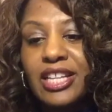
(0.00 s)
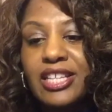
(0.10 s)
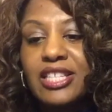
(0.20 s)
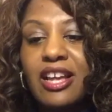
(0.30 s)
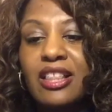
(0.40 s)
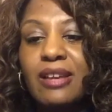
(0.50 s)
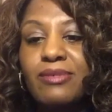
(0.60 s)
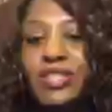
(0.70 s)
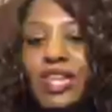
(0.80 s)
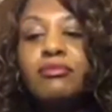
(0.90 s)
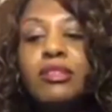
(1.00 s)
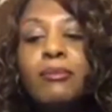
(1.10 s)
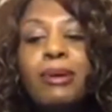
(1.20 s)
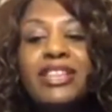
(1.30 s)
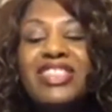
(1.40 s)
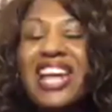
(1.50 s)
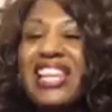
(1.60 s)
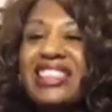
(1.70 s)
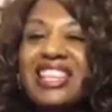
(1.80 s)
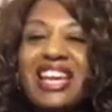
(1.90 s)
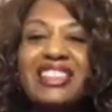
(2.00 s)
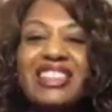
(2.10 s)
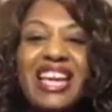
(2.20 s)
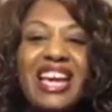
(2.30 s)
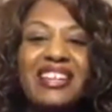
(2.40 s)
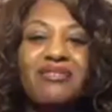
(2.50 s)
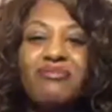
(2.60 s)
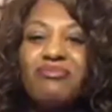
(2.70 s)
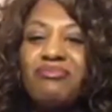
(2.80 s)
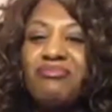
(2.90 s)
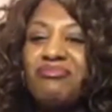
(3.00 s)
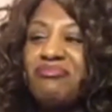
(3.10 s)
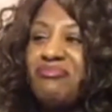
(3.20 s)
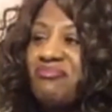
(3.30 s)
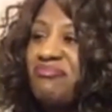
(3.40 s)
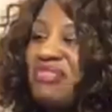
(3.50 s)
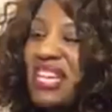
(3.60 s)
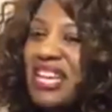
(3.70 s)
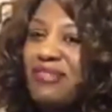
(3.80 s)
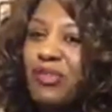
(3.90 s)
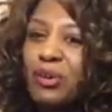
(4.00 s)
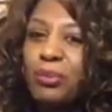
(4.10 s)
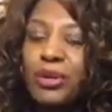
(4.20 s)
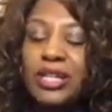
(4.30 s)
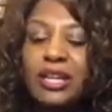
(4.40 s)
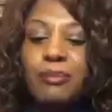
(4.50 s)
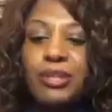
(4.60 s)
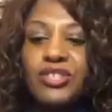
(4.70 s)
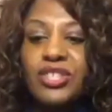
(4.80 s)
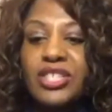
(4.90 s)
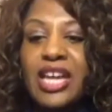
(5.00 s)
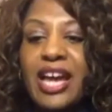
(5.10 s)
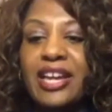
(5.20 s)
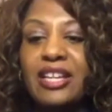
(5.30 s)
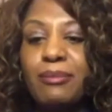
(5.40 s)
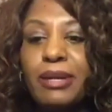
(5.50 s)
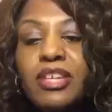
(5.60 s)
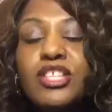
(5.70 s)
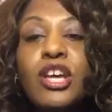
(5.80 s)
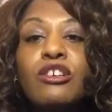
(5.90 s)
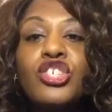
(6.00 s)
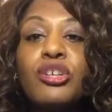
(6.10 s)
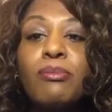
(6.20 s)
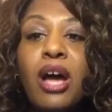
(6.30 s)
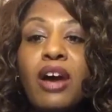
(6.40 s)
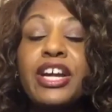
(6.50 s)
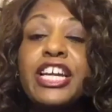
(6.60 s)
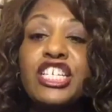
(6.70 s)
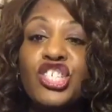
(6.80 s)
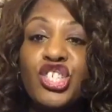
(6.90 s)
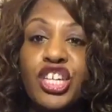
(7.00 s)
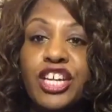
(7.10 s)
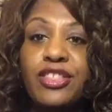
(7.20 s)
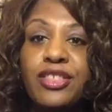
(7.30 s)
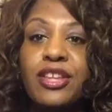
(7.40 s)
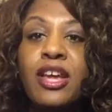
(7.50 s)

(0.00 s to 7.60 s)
That's all I'm saying. But that need for a prenup is just tacky to me. So Shamari is shooketh.